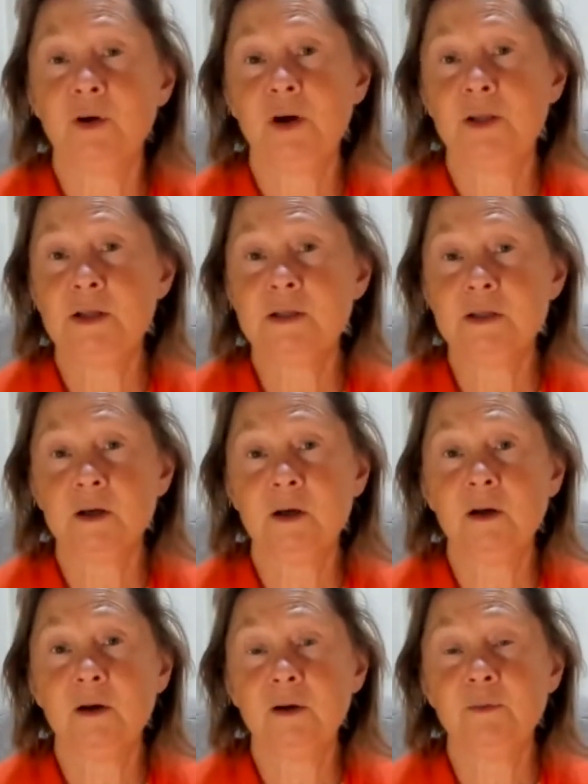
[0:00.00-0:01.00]
And it's
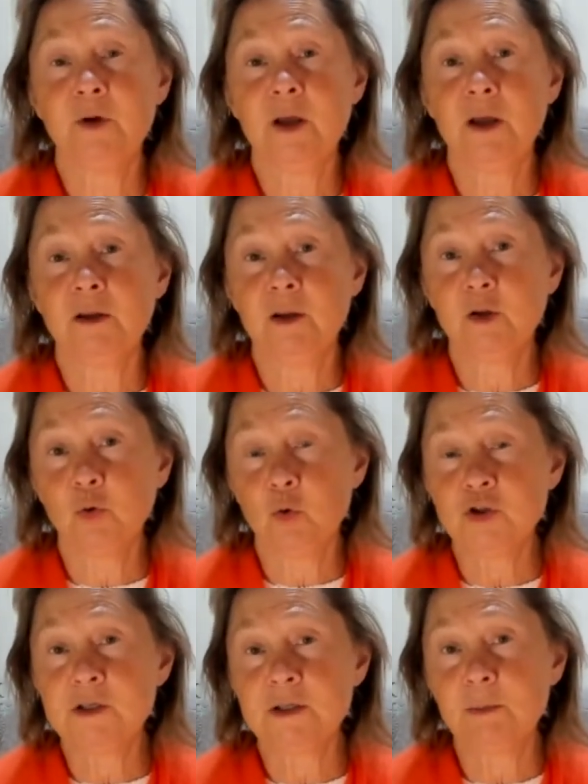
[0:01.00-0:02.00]
uh, uh it, it,
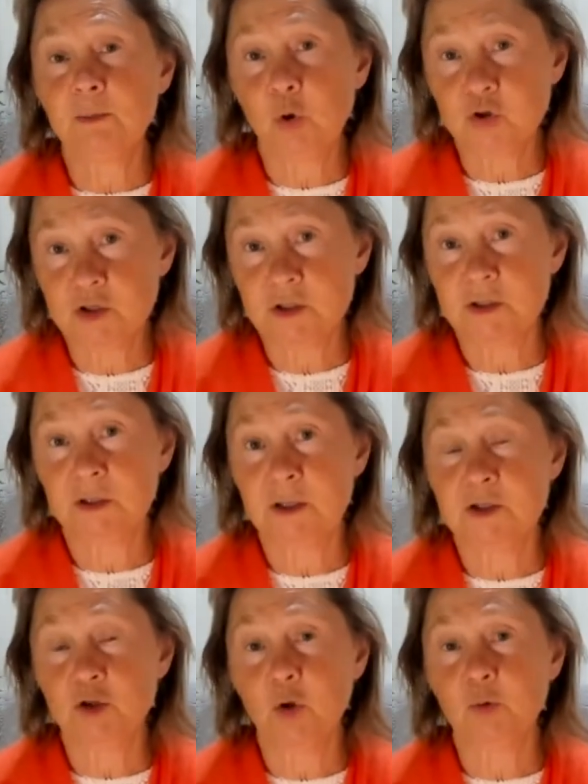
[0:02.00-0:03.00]
causes them losses. It,
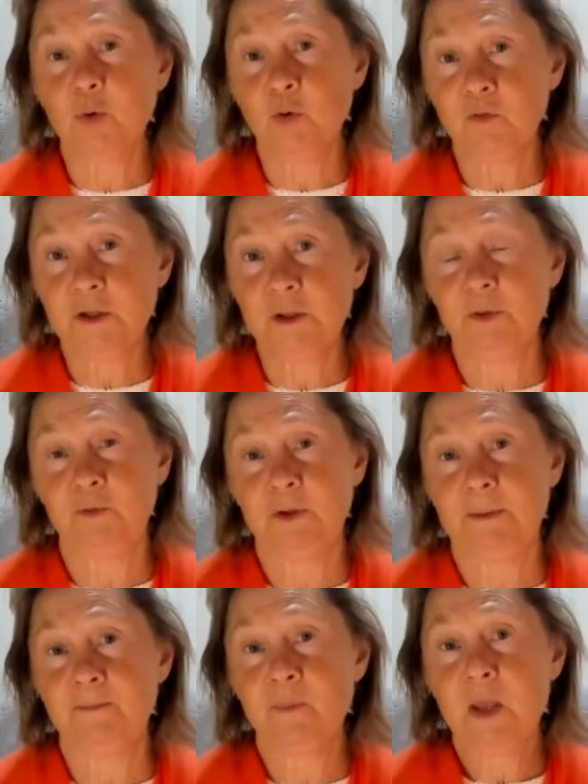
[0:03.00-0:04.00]
it's not profitable for
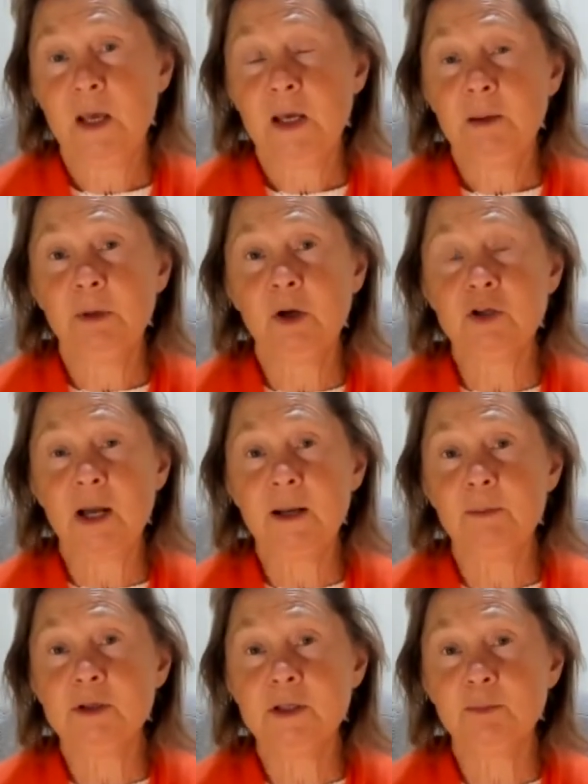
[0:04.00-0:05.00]
them because
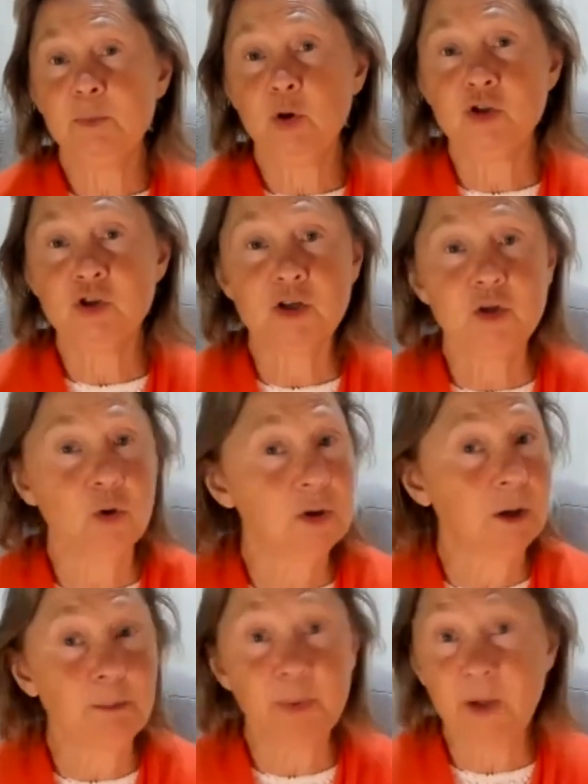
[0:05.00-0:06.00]
animals and birds just don't
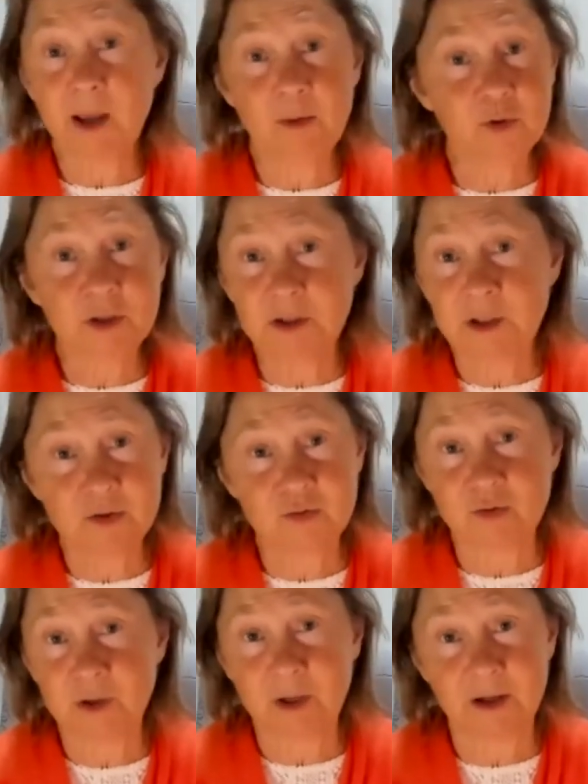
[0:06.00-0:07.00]
comply with
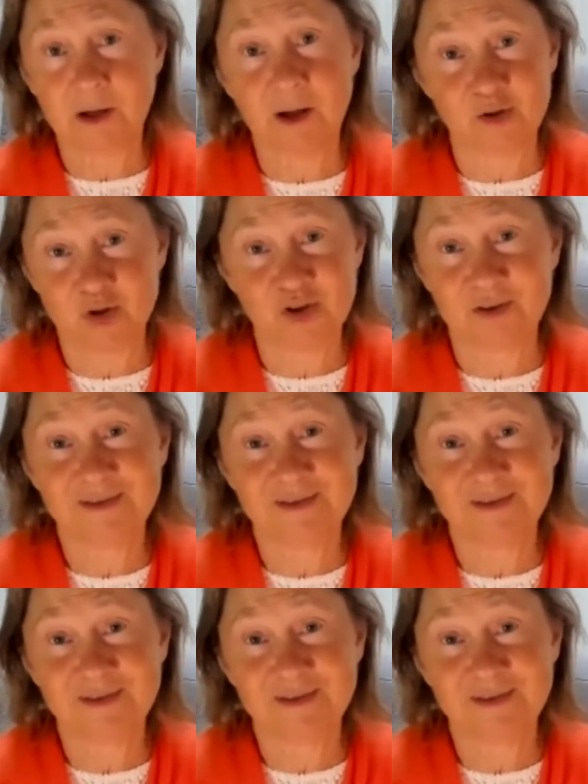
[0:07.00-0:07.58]
industrial agriculture.